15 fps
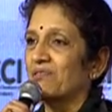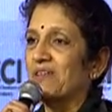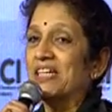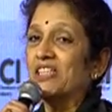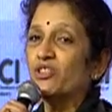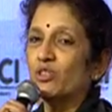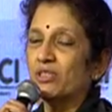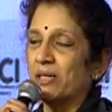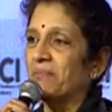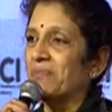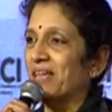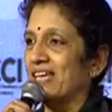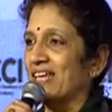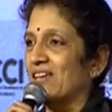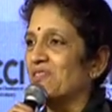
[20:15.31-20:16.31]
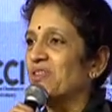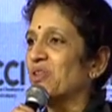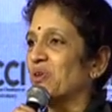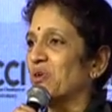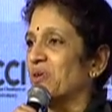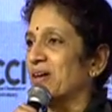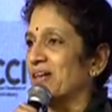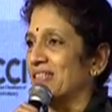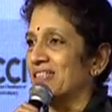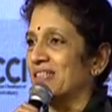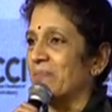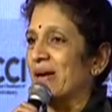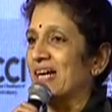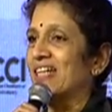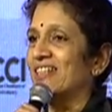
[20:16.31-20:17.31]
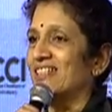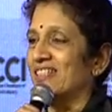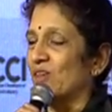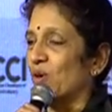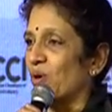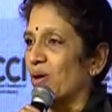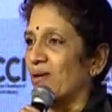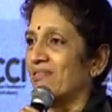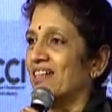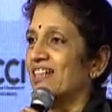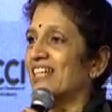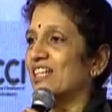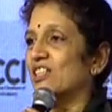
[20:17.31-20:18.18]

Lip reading: fixed to something, even though the mentors and the whole world